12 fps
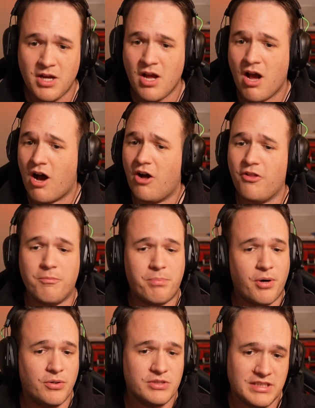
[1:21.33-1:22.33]
All the
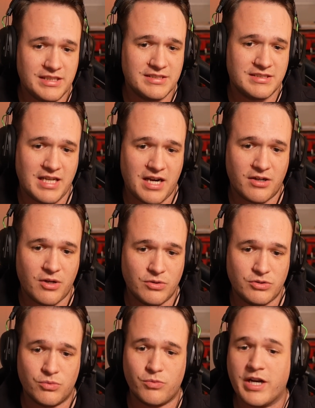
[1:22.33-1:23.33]
proceeds there go
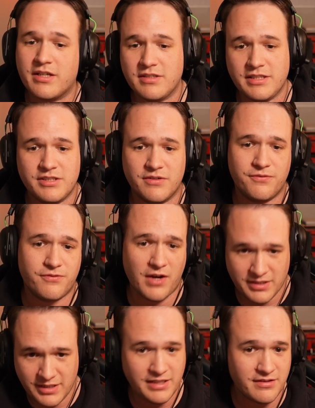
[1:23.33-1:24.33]
directly to
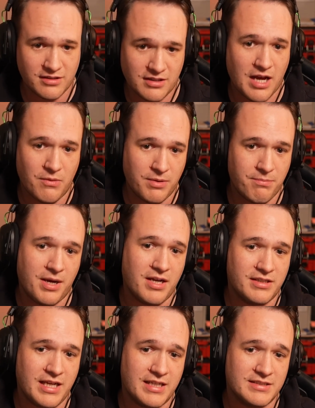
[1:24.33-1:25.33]
funding the Lot 1
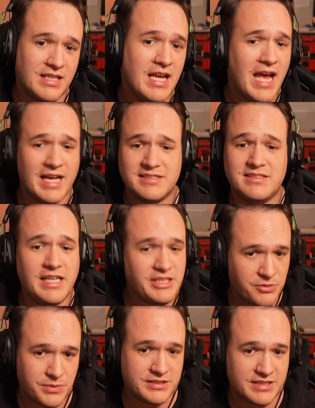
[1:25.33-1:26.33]
podcast. As
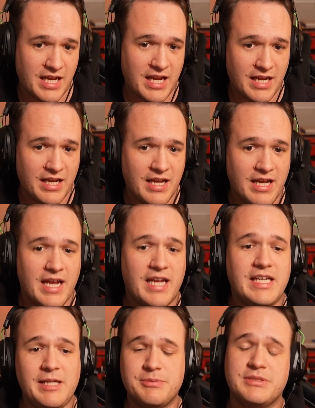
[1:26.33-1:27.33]
Deji would say, it
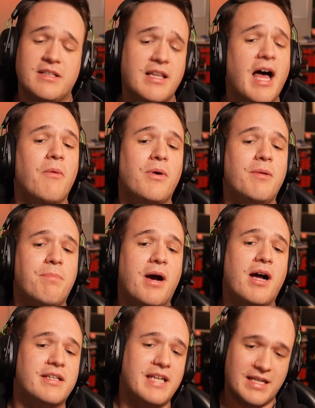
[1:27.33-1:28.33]
keeps the Lot 1
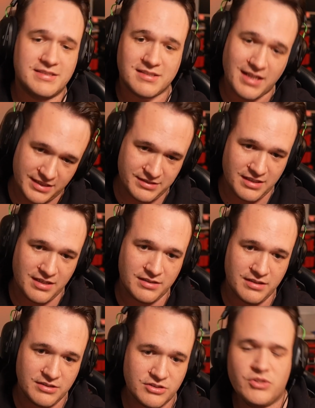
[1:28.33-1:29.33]
podcast lights on.
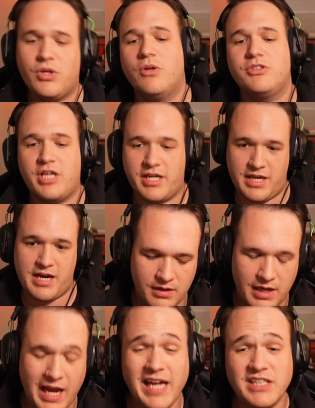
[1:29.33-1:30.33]
So go check it out.
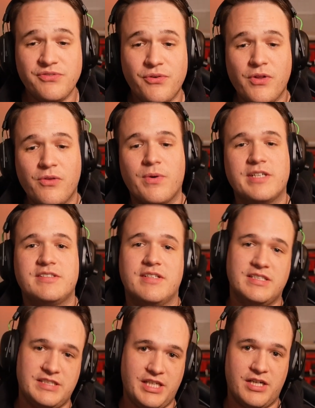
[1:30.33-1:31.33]
As for the rest of
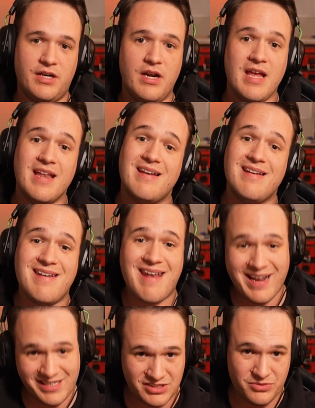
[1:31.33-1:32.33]
this year,
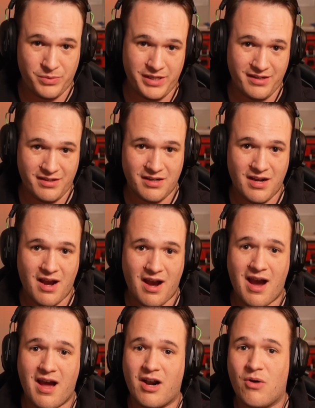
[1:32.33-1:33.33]
next week
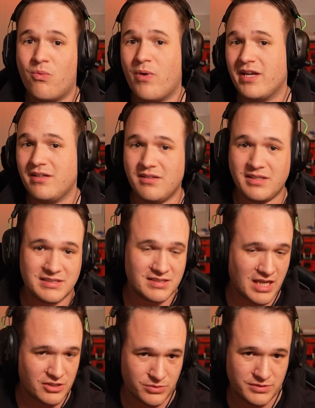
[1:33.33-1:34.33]
on our regularly
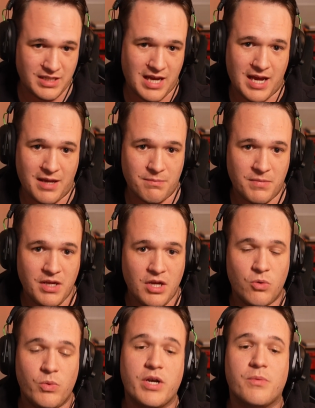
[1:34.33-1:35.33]
scheduled time,
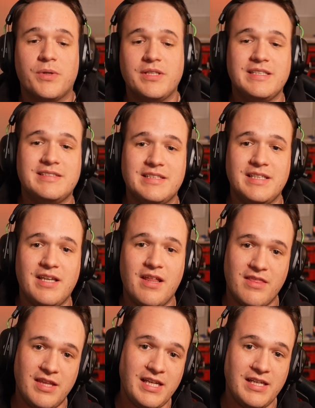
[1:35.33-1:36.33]
we are releasing
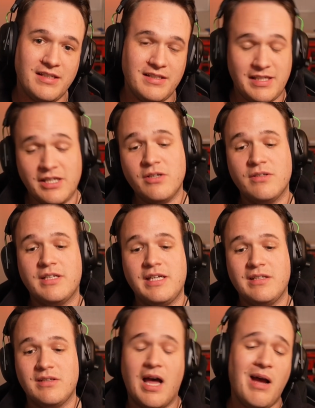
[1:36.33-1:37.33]
the yearly
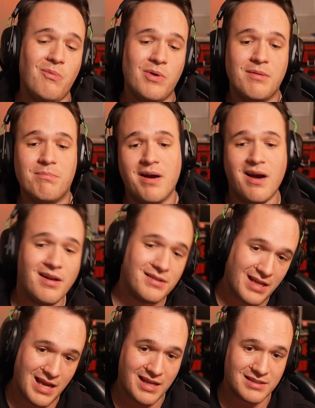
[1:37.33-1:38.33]
Lot 1
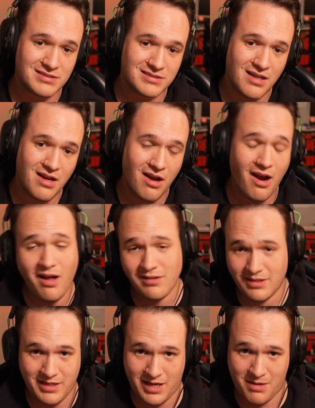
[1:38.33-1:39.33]
podcast
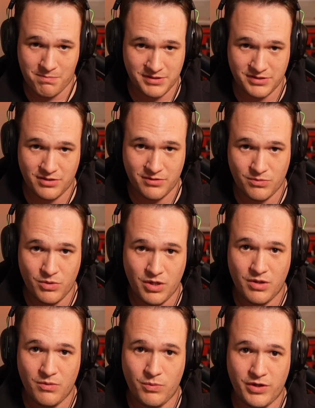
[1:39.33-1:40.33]
holiday episode
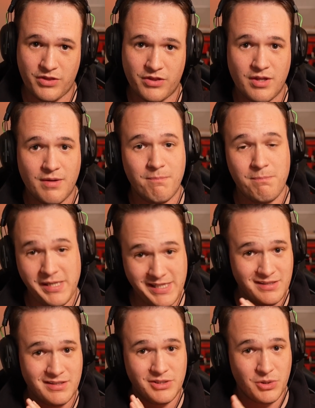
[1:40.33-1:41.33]
with
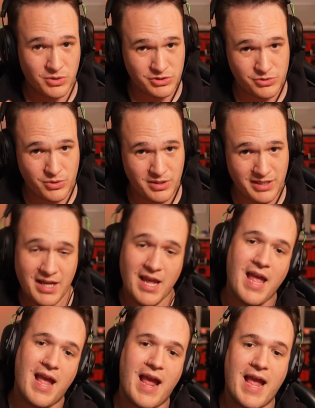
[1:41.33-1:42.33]
me, yours truly,
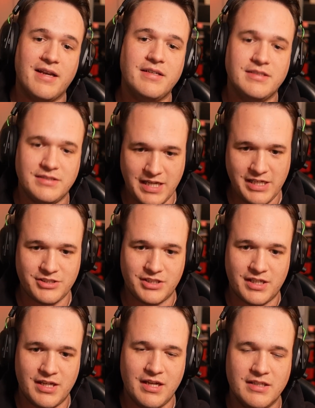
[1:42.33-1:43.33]
and Deji.
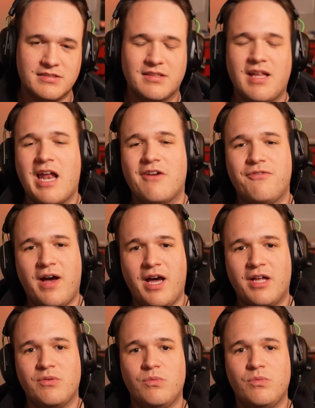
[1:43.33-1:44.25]
It's a lot of fun.